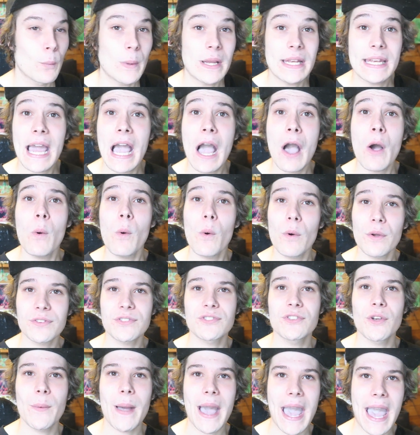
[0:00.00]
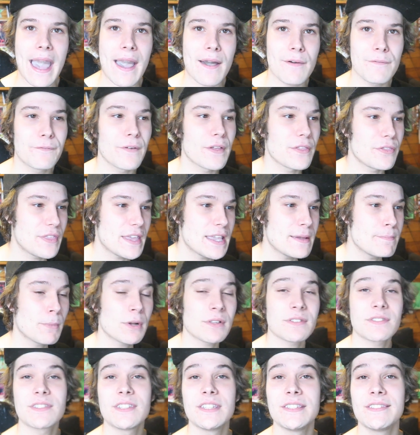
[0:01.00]
we now also have the
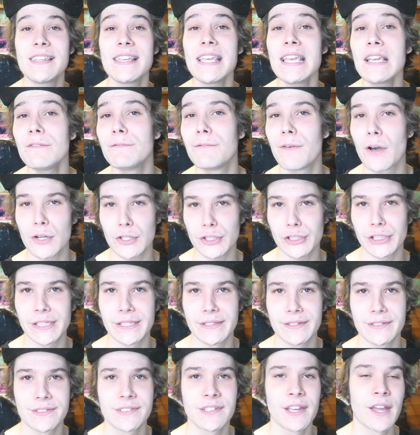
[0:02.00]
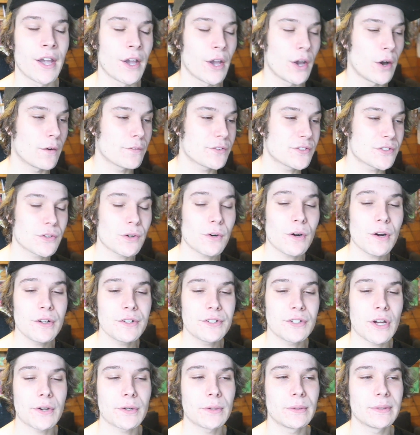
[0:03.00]
Monsters Inc. versions of Sora,
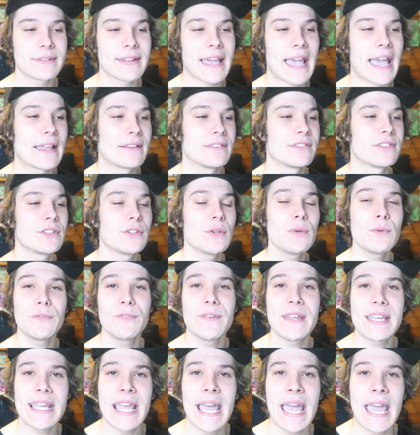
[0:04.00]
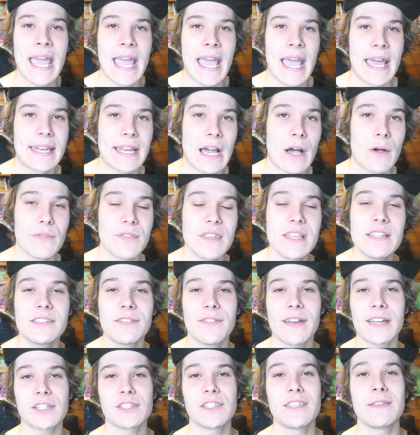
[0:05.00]
Donald, and Goofy. Now, these
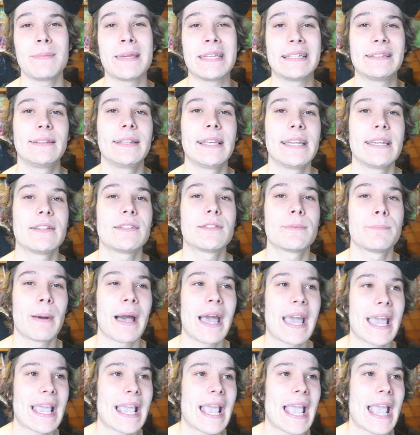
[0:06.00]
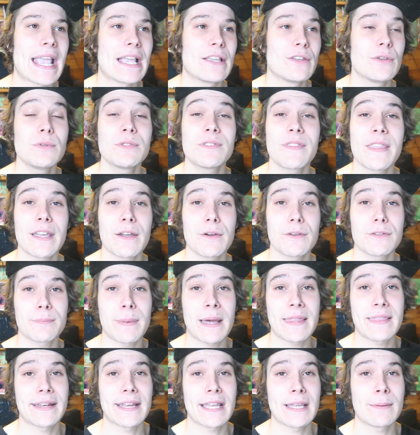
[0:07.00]
have actually been leaked by a user that goes
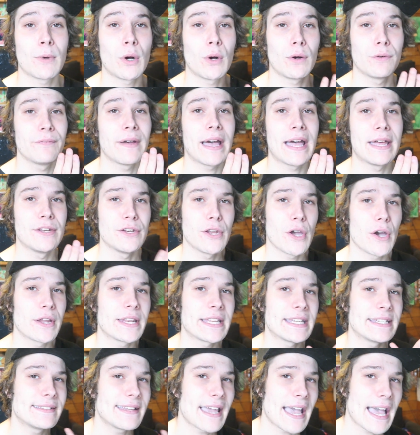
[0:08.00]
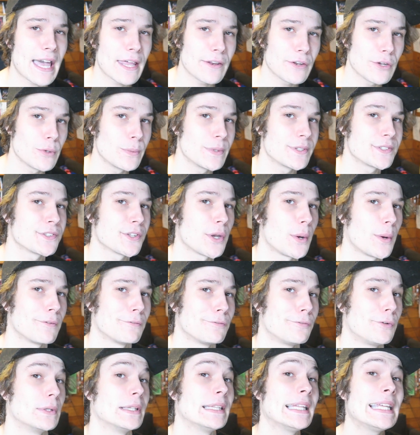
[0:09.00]
by the name of a nerdy dad who is known
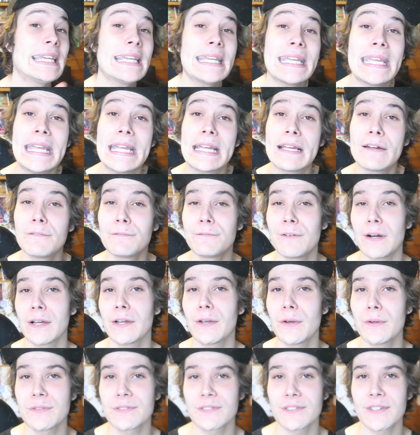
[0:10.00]
for leaking Funko